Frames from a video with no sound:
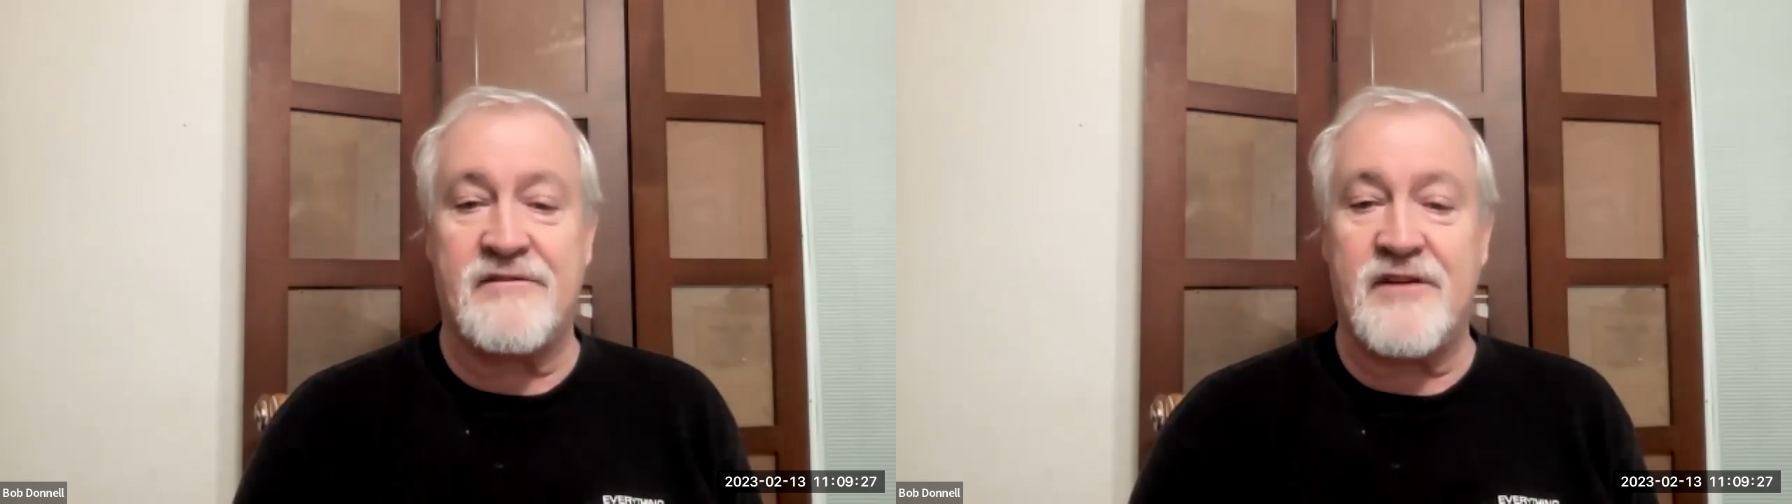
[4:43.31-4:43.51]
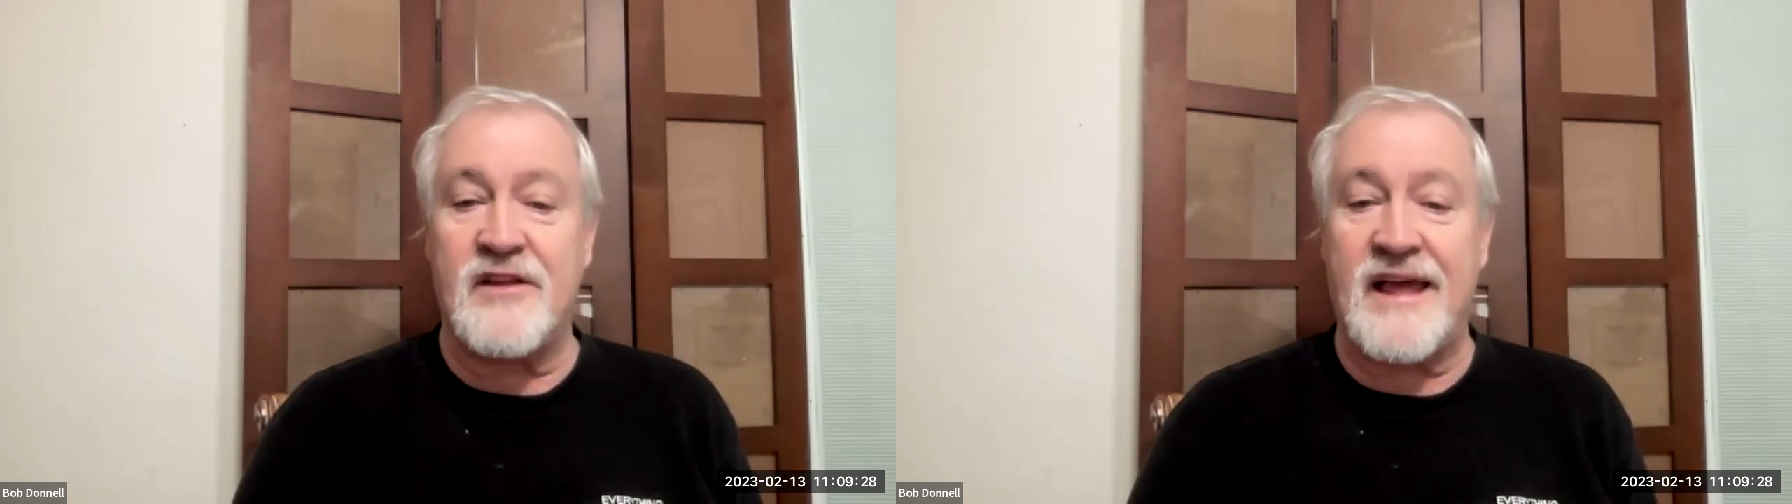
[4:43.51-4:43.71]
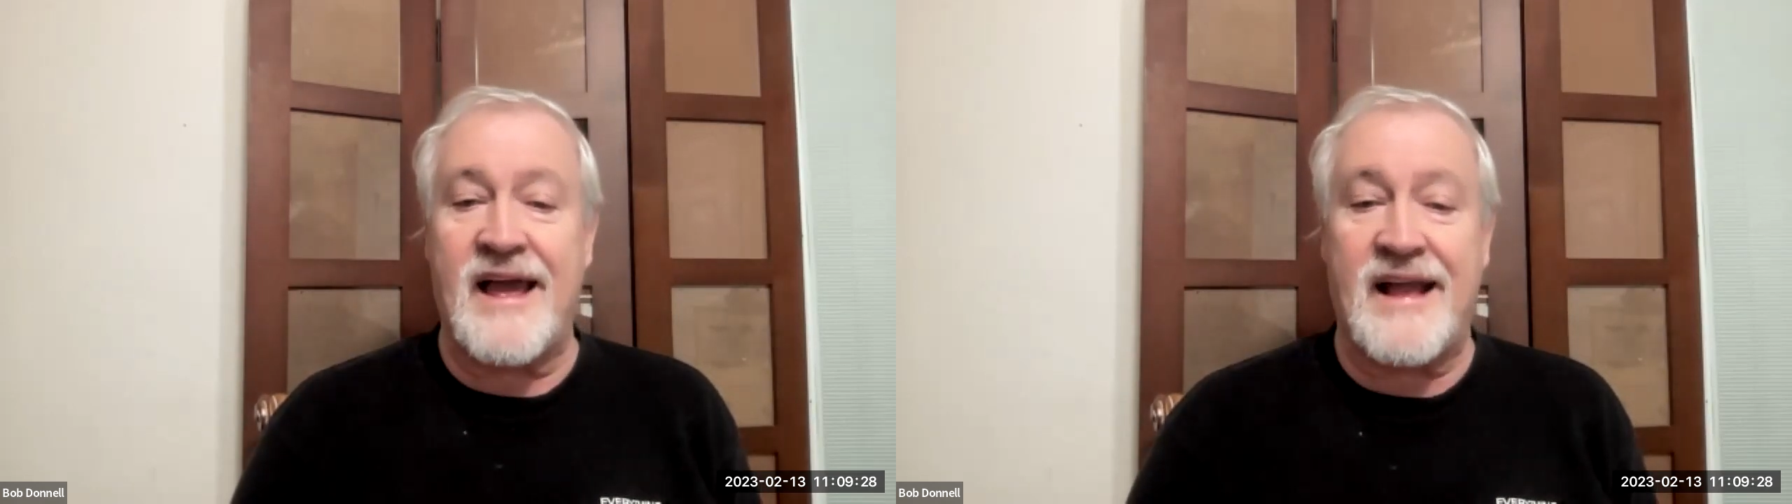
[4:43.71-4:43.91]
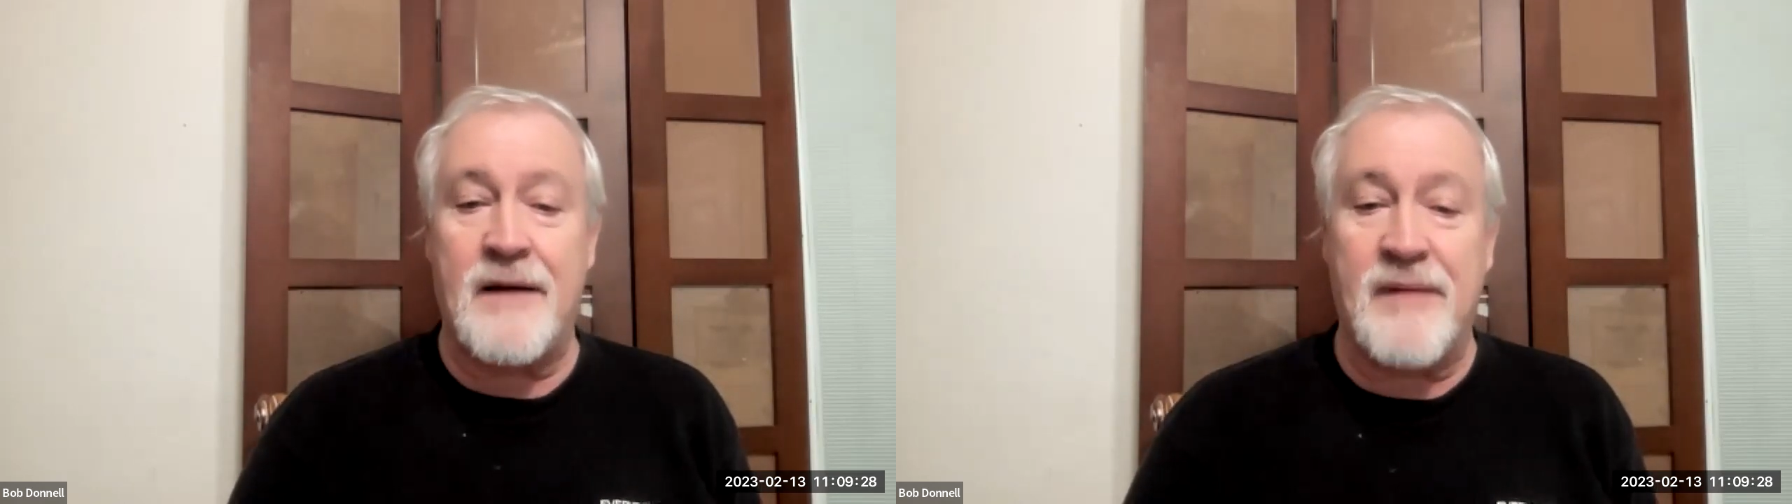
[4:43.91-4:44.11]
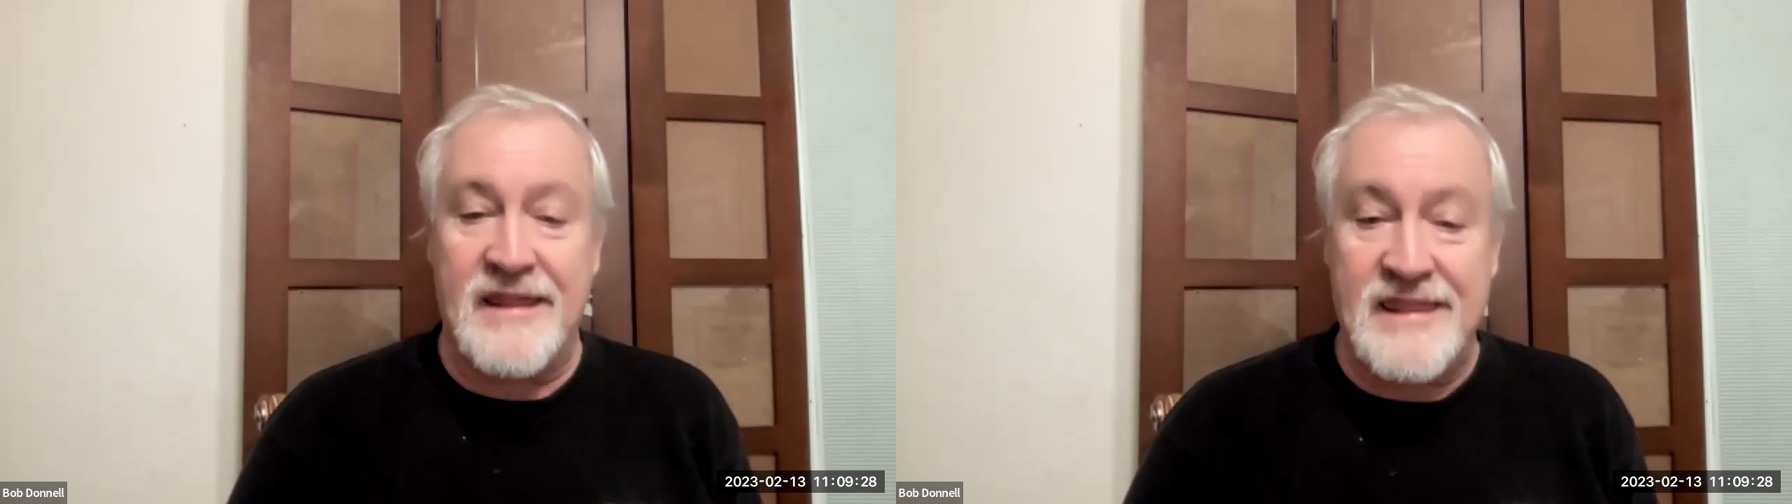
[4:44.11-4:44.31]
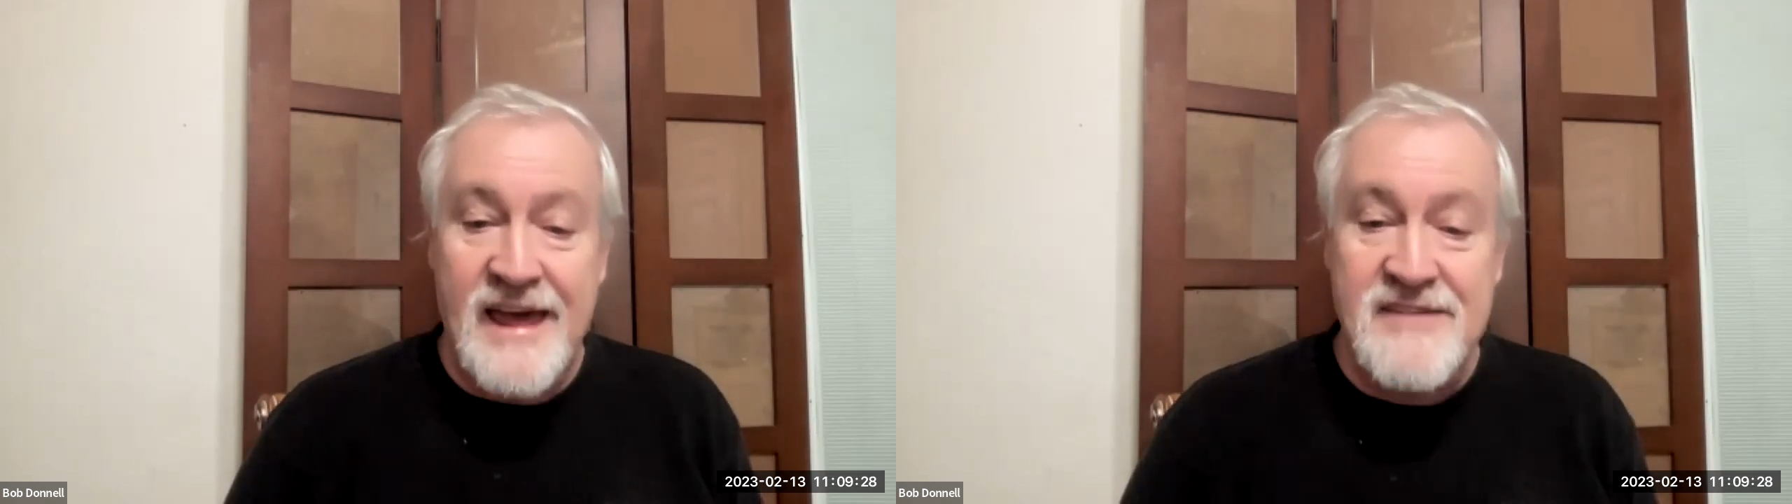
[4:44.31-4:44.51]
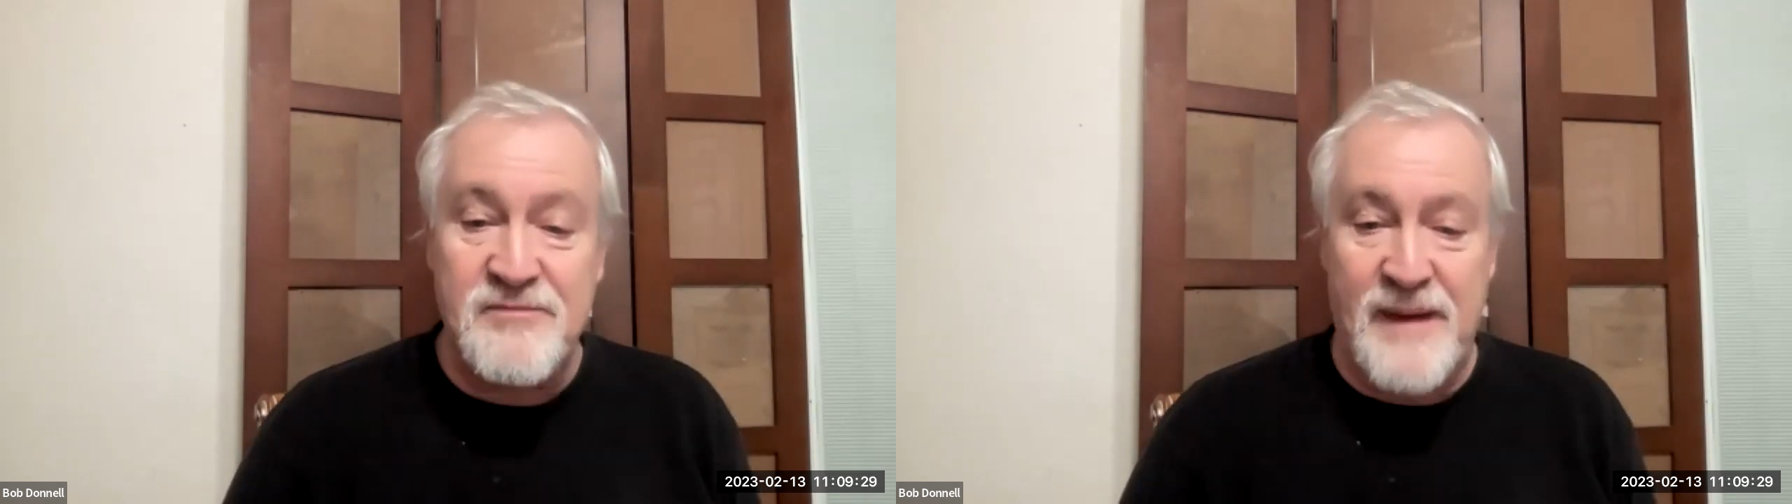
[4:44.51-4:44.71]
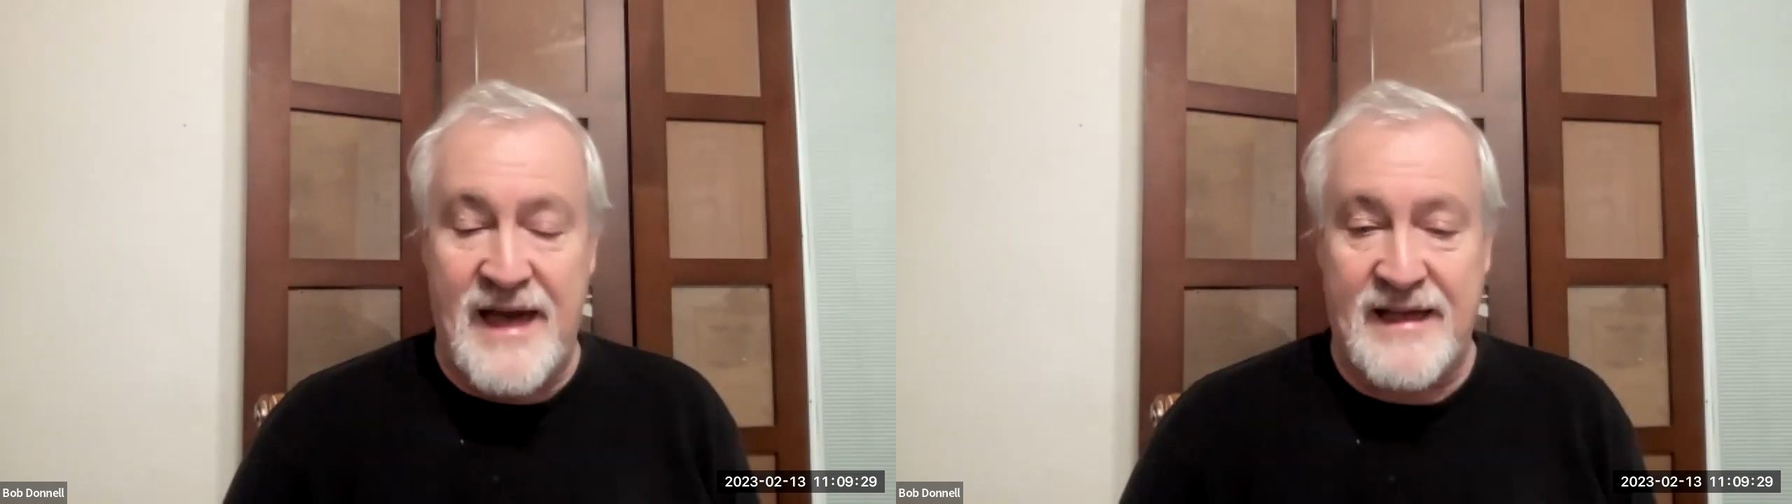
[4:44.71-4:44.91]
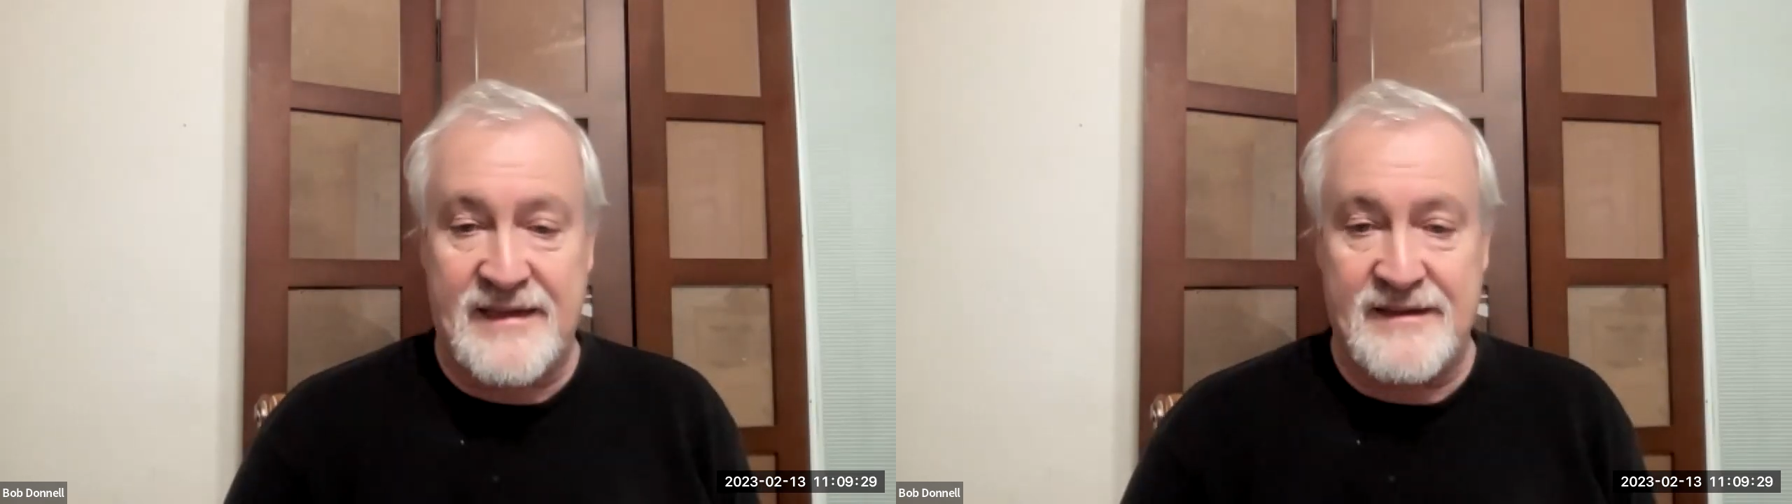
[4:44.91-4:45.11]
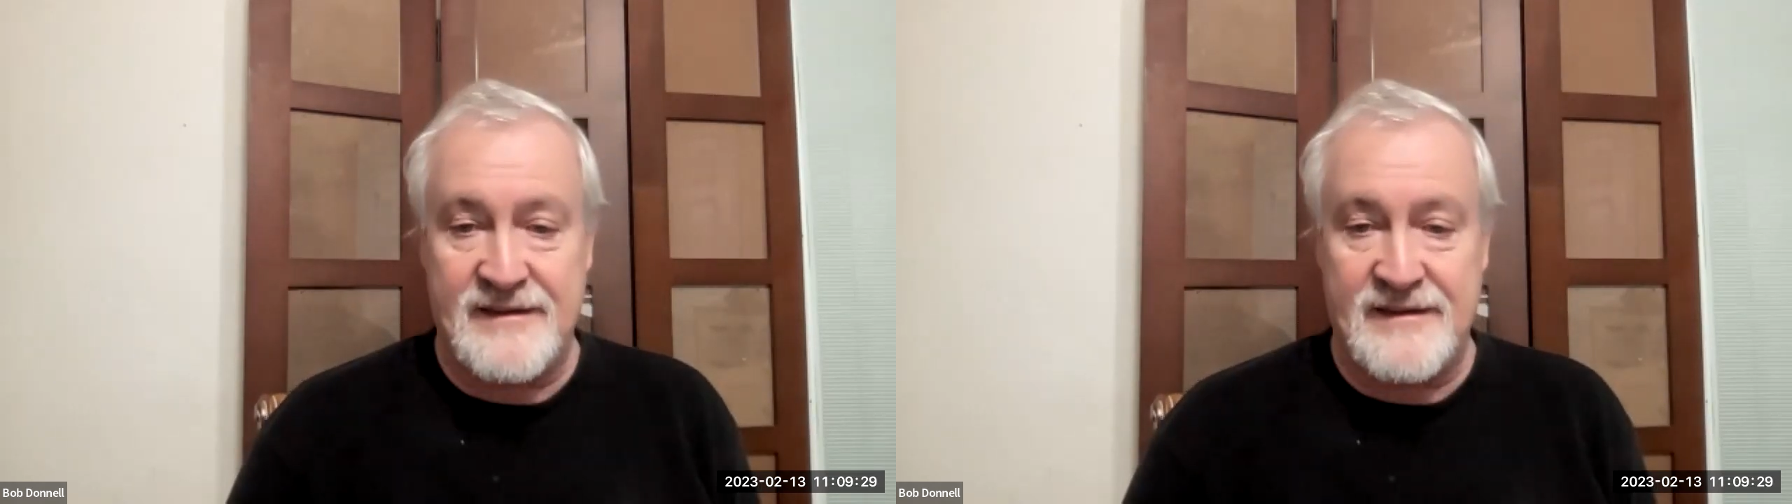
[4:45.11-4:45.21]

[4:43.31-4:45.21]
felt like I got my life back.